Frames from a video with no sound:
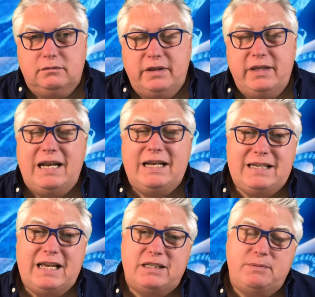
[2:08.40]
The
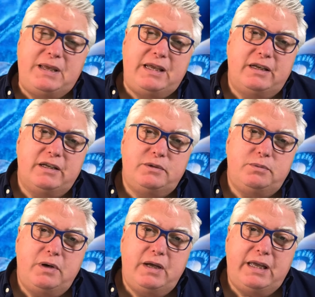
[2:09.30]
LSX speakers
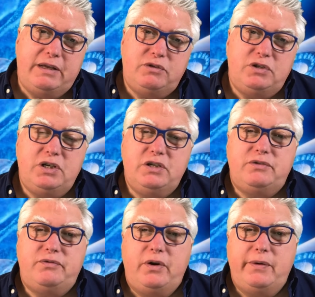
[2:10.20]
were
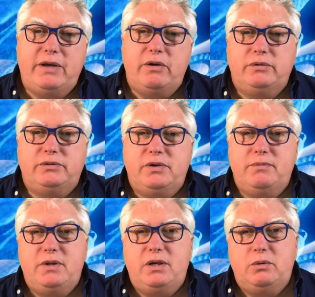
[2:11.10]
introduced following on
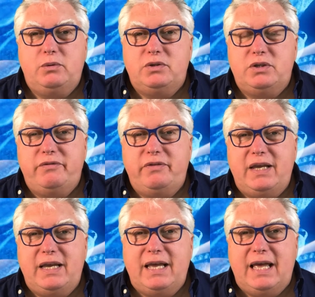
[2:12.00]
from the launch of
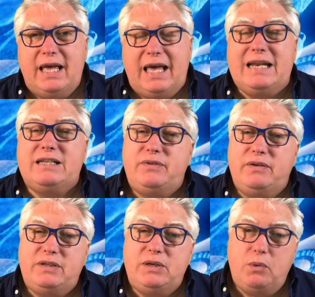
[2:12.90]
the
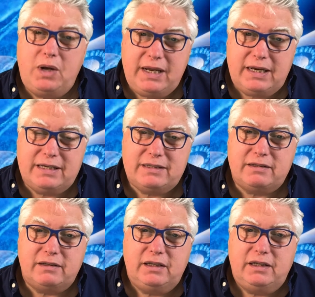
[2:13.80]
LS50 Wireless.
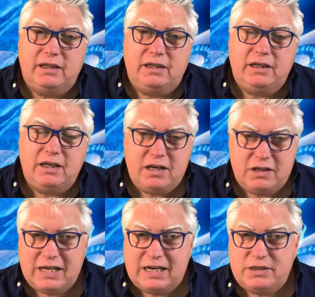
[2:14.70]
Can you
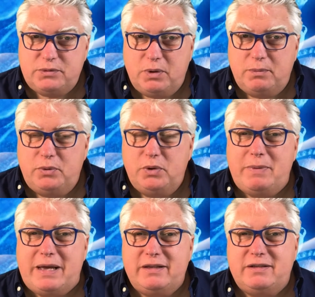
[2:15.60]
tell us what brought
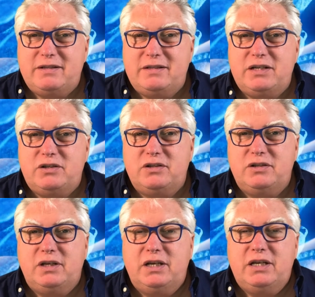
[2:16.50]
about the
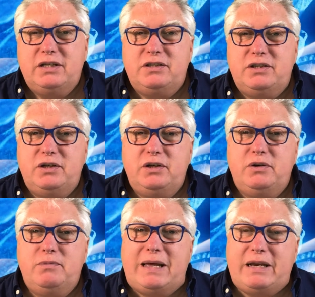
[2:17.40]
decision
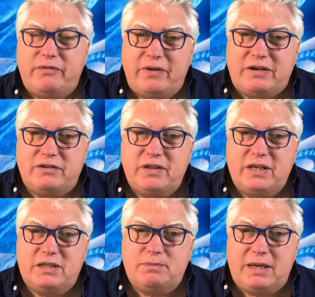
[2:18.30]
to manufacture
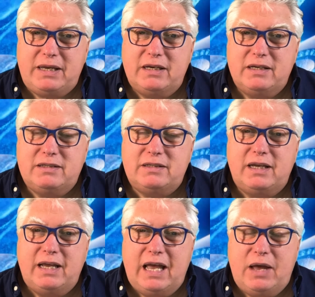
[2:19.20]
these speakers,
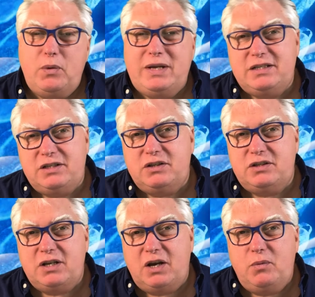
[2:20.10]
and when did you
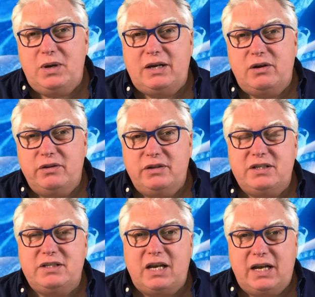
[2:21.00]
start work on the
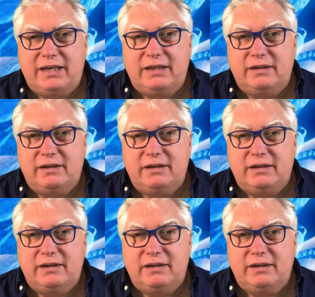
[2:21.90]
design?